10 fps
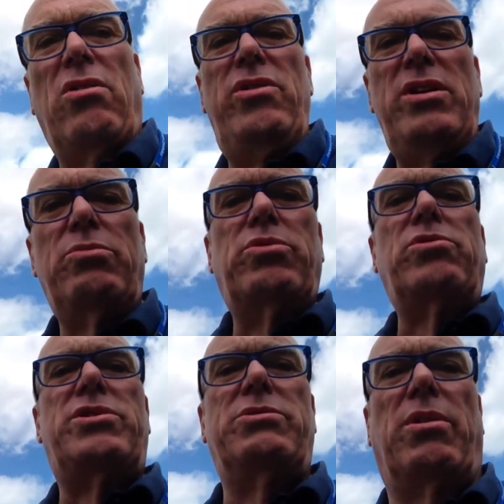
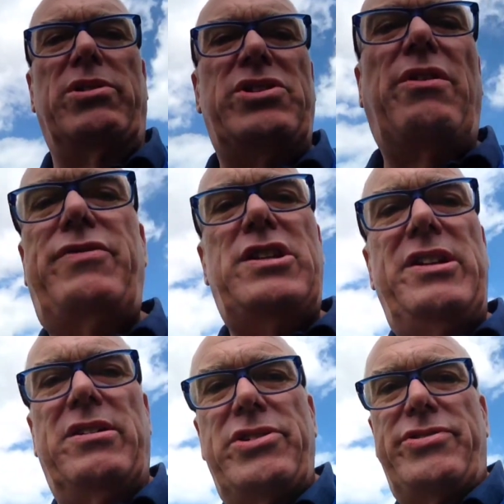underwater ones. Obviously
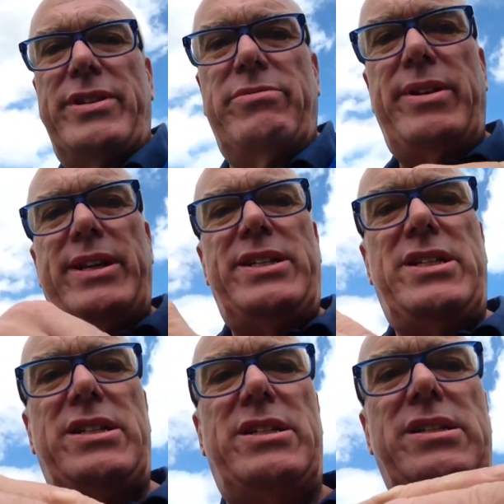not drilled
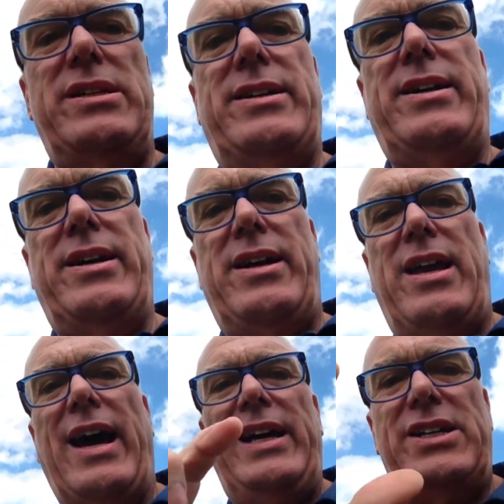his uh,
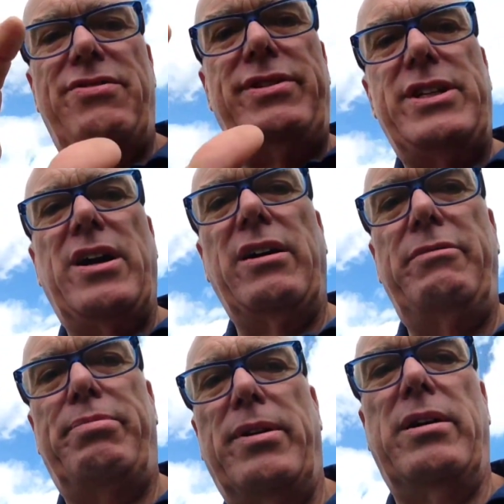case for his
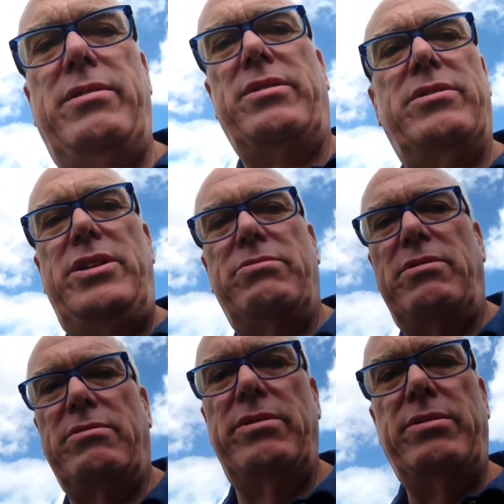GoPro because you
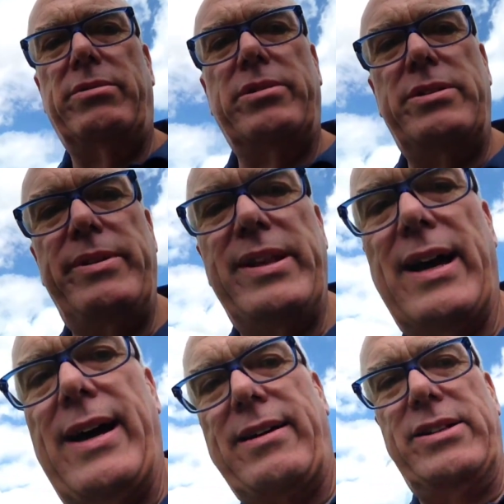won't go underwater with
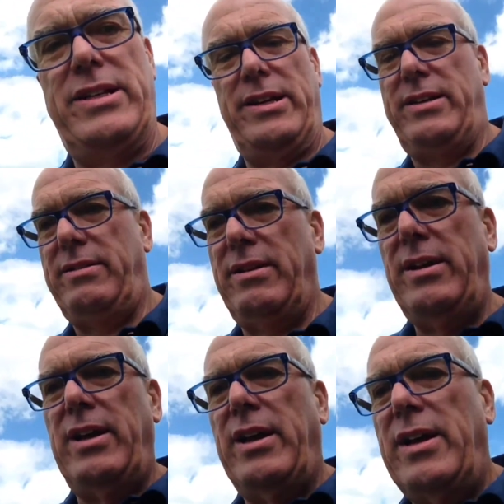that because the
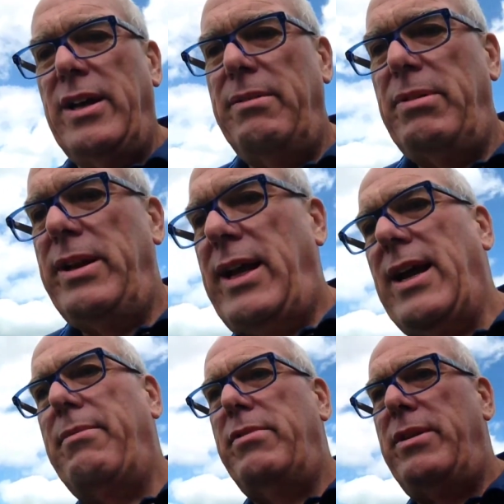bloody
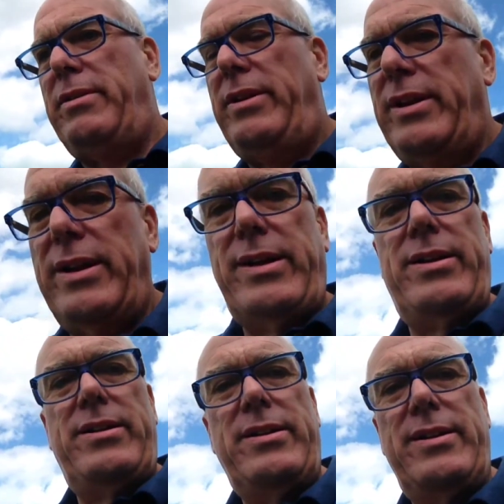camera uh, uh,
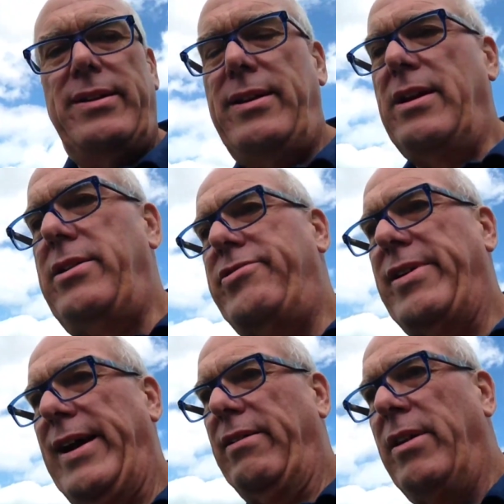would, uh,
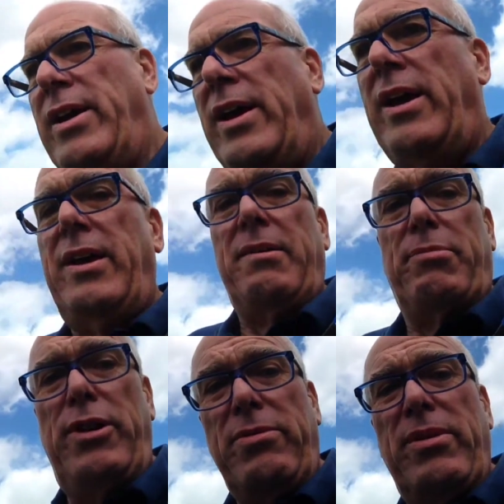drown.
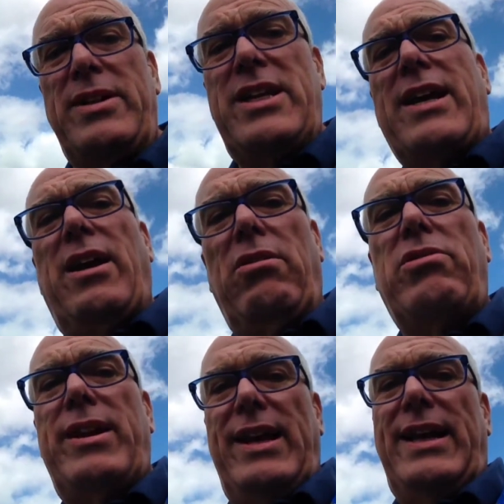But you want to take a
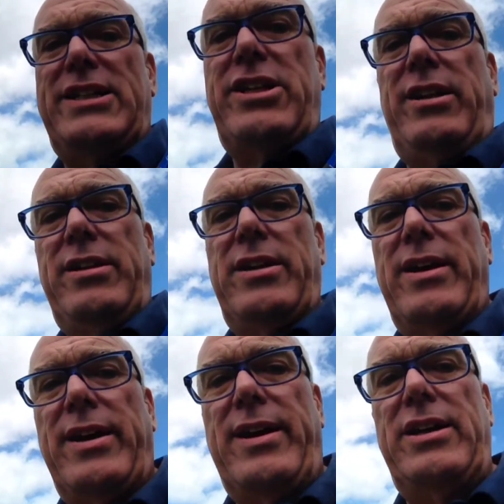look at his
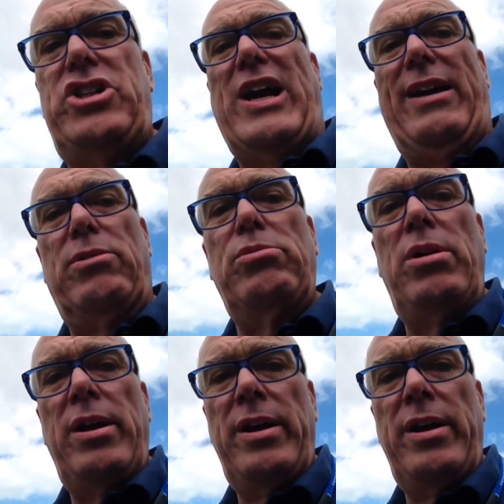channel.